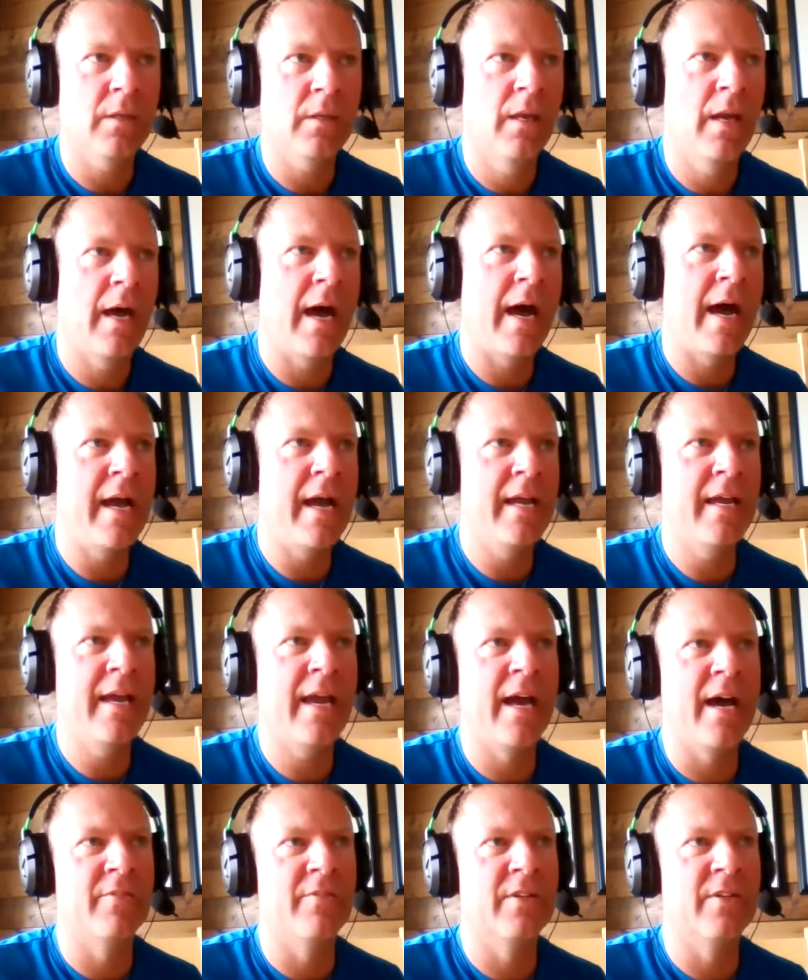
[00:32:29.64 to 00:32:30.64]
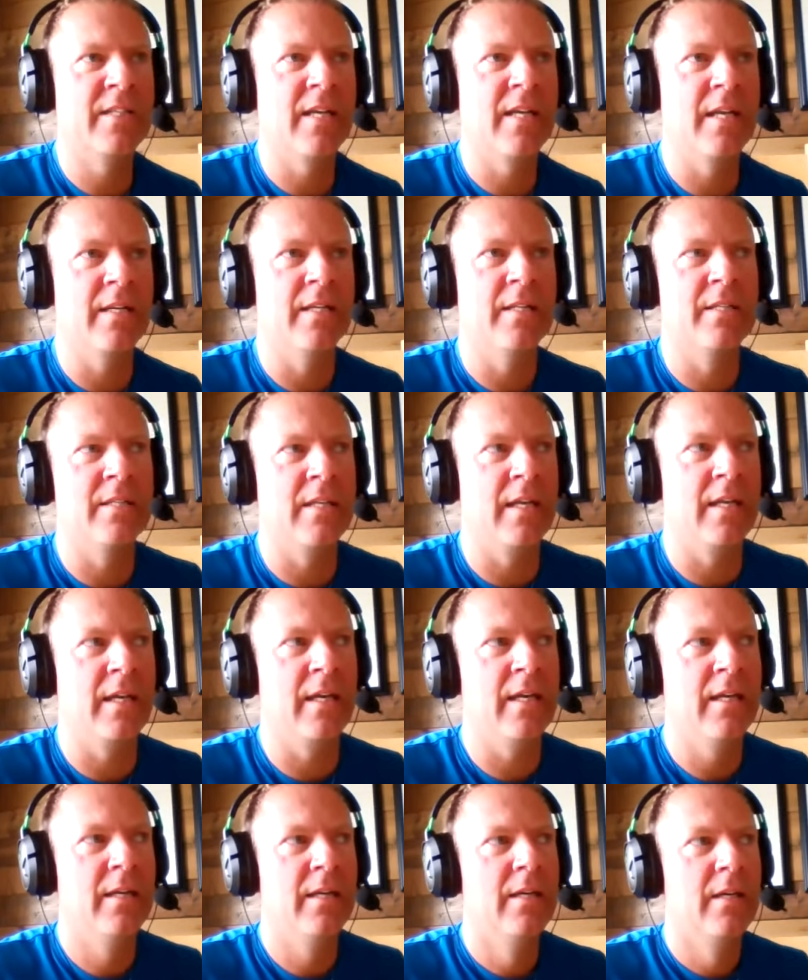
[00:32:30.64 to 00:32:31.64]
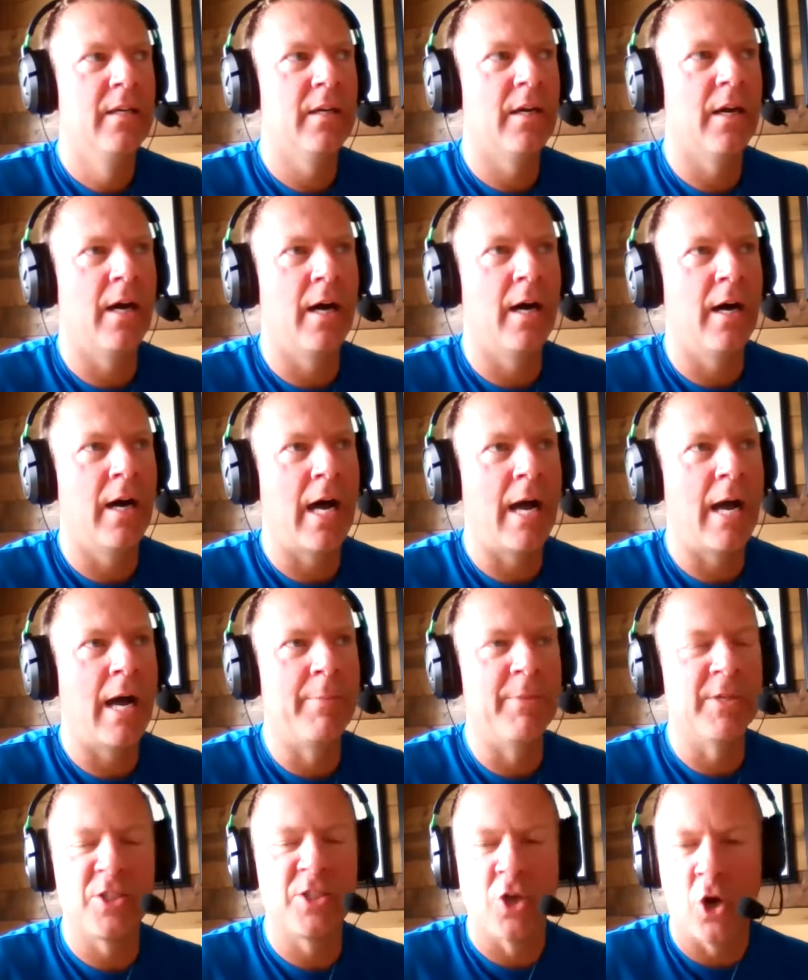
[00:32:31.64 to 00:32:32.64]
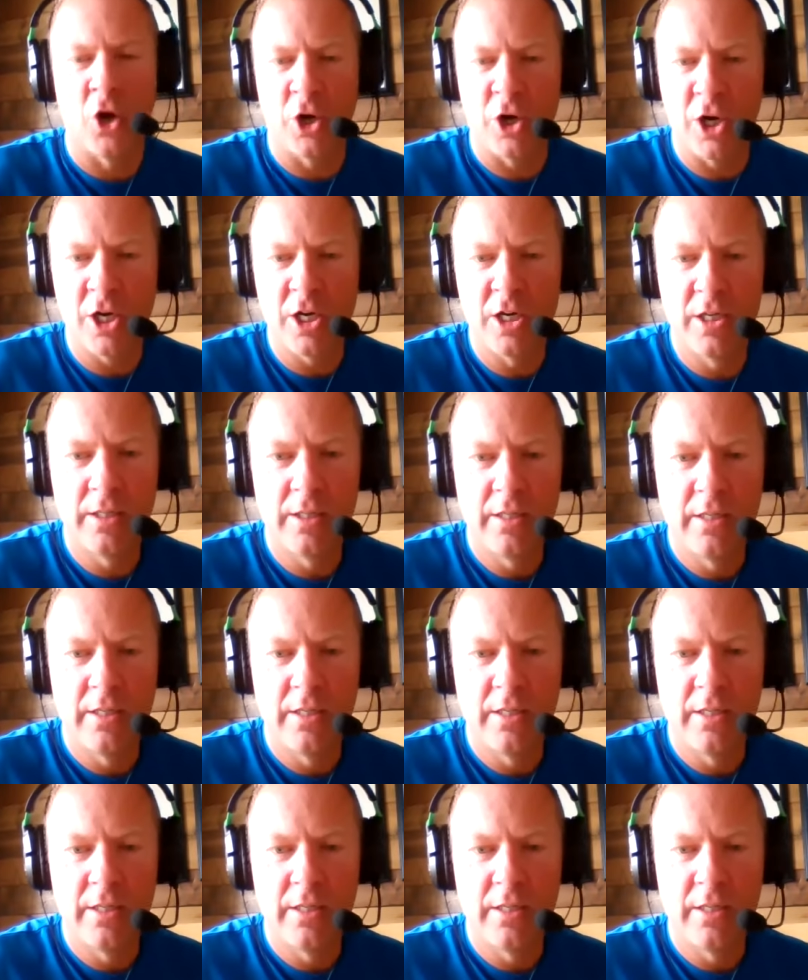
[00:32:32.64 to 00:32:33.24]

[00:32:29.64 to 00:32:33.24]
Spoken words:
I have a tendency, I'm a starter.